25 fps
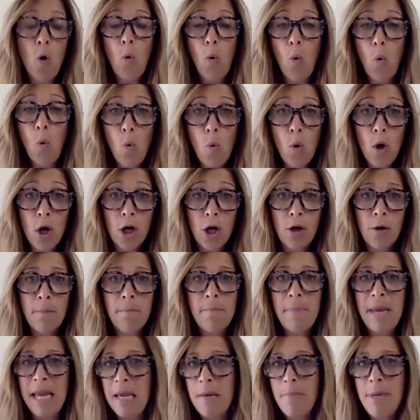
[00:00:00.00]
or
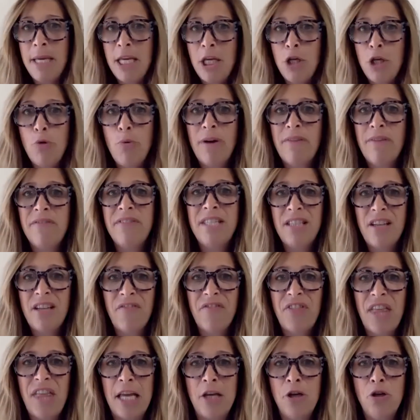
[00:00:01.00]
maybe you have
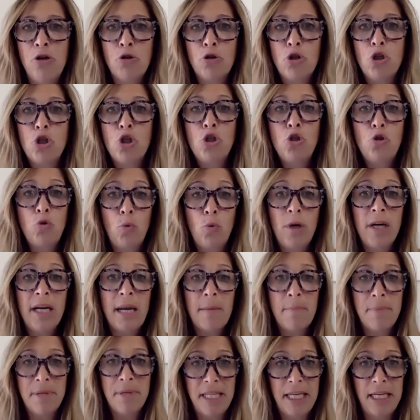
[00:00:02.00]
stuff that you're storing
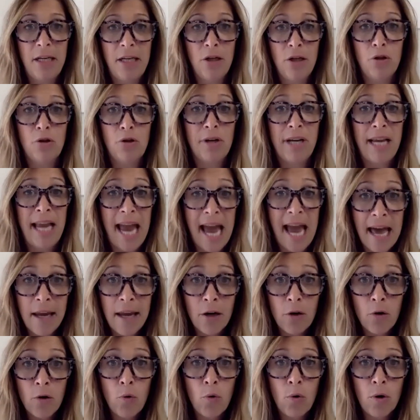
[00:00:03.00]
a particular
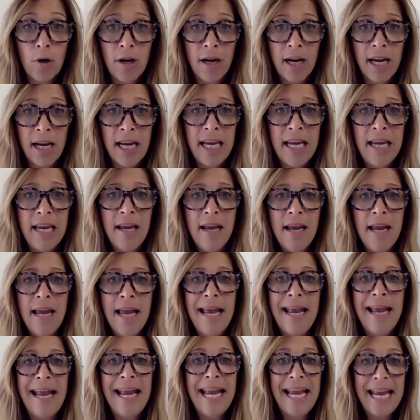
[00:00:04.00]
category
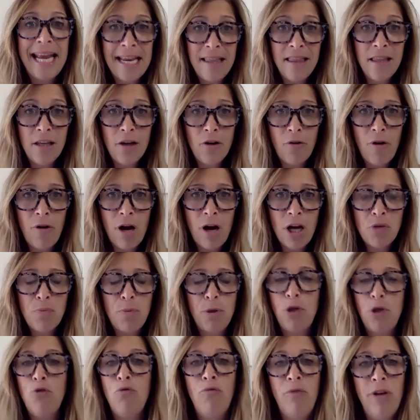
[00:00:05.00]
in the garage,
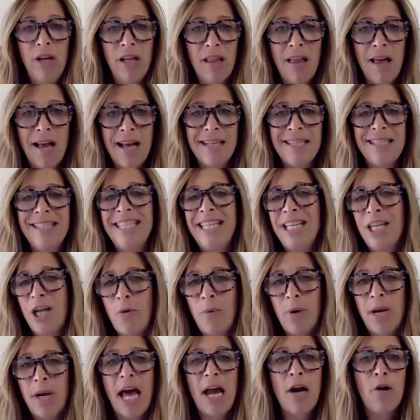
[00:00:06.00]
but you realize, you know
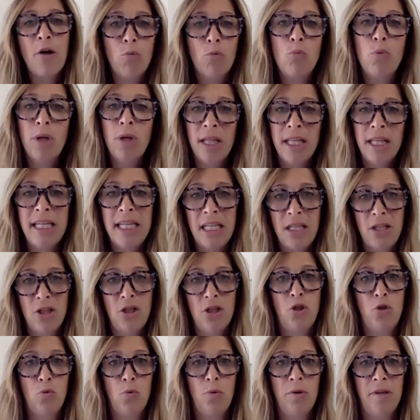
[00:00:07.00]
what? I don't really need to
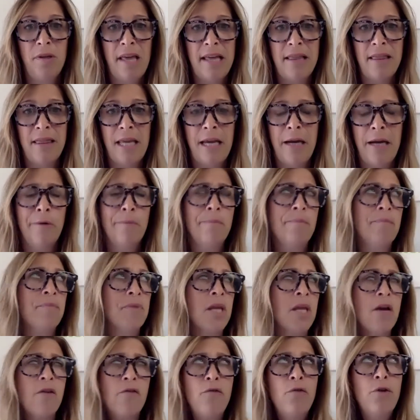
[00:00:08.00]
store that there.
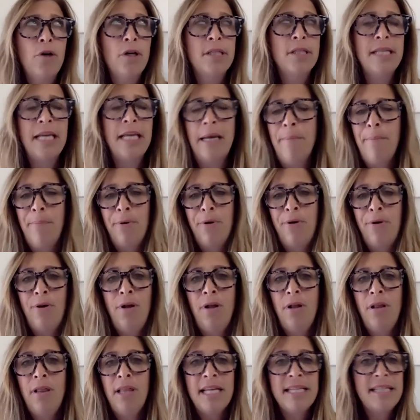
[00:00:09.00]
For
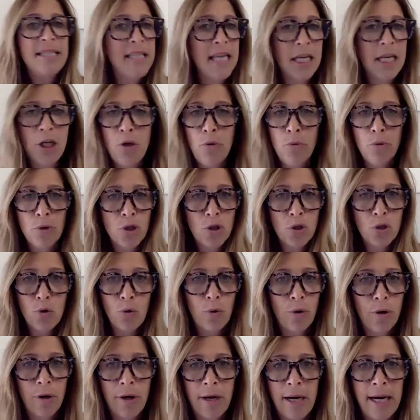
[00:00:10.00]
example, let's say you were
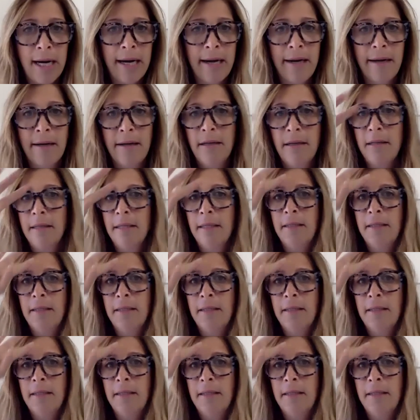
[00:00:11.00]
storing,